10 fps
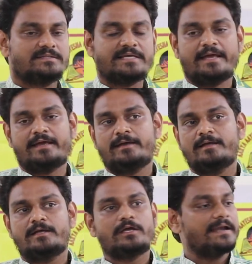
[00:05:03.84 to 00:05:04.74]
say,
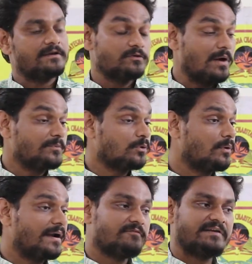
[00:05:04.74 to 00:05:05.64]
and you have to
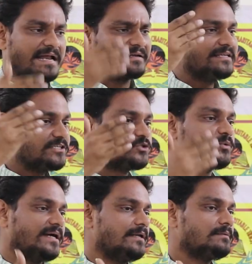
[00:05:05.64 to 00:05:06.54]
go ahead with at least
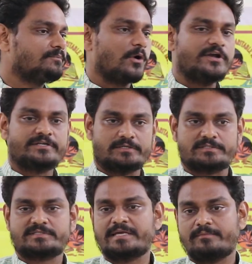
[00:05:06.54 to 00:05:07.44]
12 pointers,
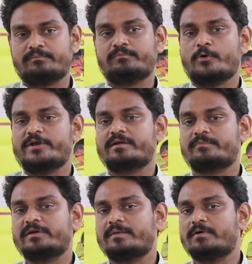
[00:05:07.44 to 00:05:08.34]
say pointer
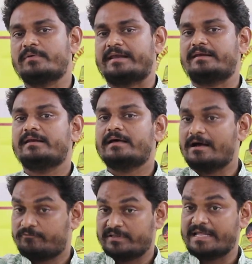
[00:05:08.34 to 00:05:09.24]
number 1,
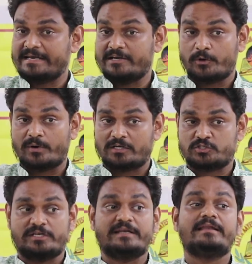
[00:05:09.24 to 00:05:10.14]
after that
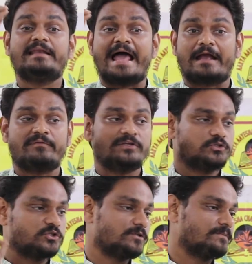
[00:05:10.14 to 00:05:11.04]
introduction,
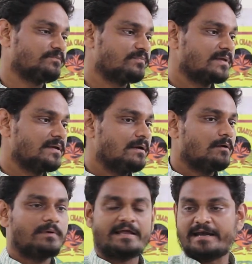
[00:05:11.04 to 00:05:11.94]
language.
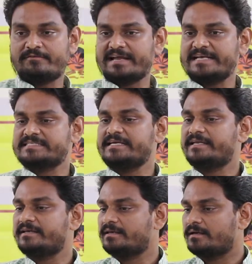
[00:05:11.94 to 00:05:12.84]
While advertising
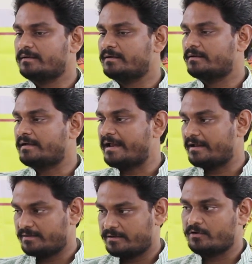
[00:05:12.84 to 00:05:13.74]
in
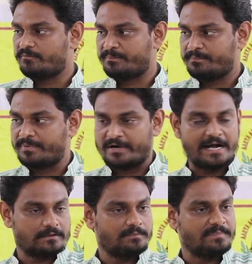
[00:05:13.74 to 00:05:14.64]
of
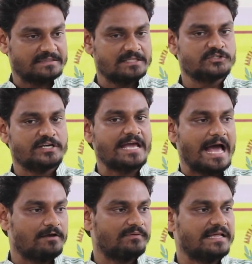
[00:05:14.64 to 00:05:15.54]
product Patanjali
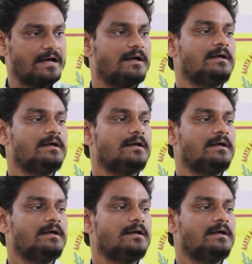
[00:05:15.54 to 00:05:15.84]
Ayurveda,